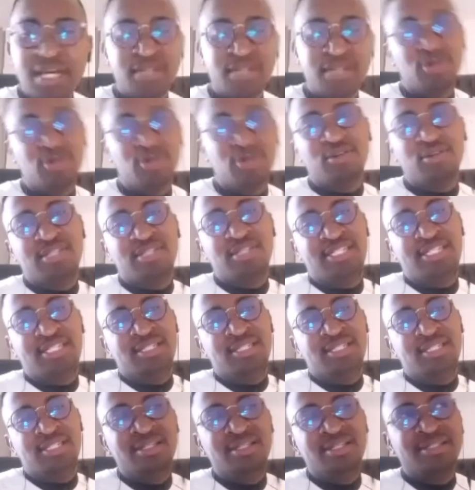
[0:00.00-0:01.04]
yeah doc this
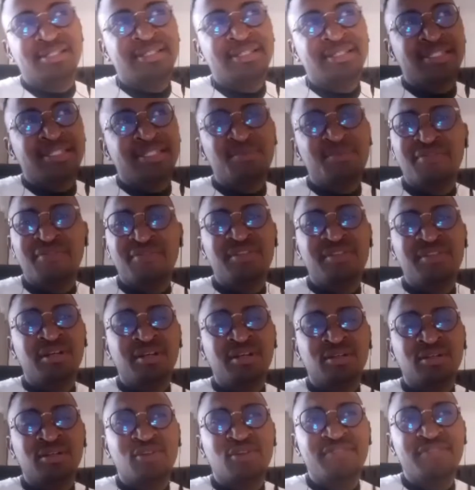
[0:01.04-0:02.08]
is this is some of
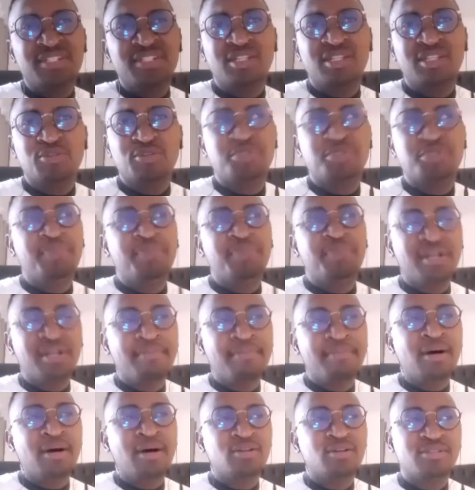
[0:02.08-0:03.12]
the conversations that we speak
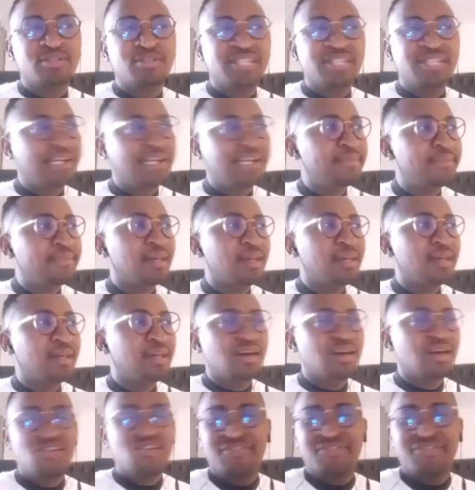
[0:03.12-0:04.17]
about to say
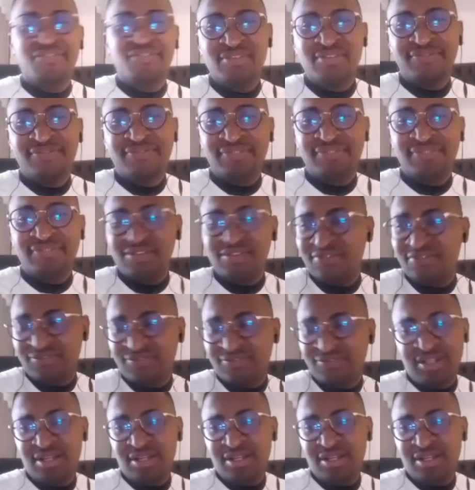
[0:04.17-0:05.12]
if if if